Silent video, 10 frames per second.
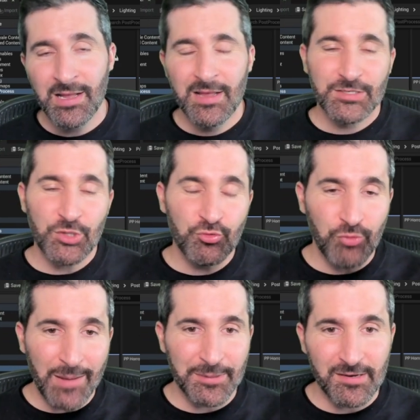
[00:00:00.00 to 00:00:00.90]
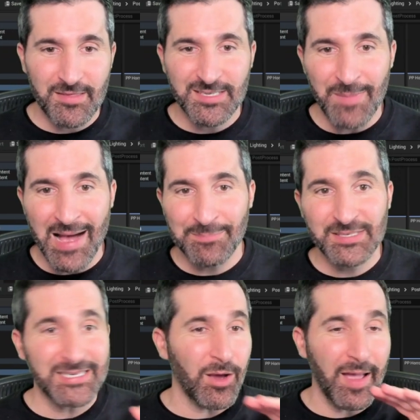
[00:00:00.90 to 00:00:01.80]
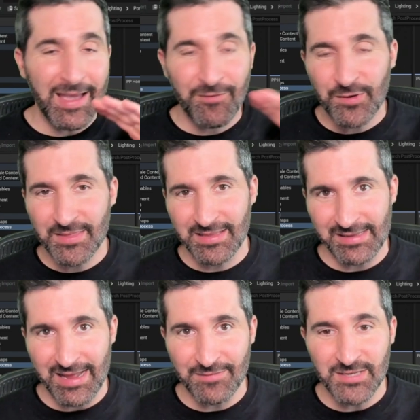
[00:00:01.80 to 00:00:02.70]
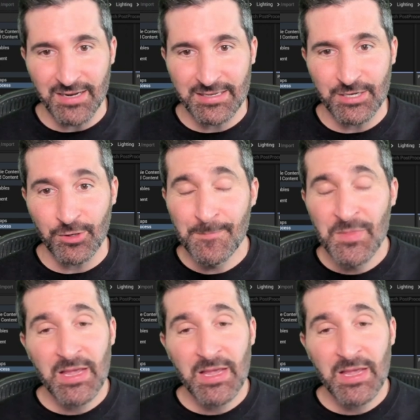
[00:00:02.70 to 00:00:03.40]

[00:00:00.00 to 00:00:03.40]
So drop into this map, see everything that I've done here.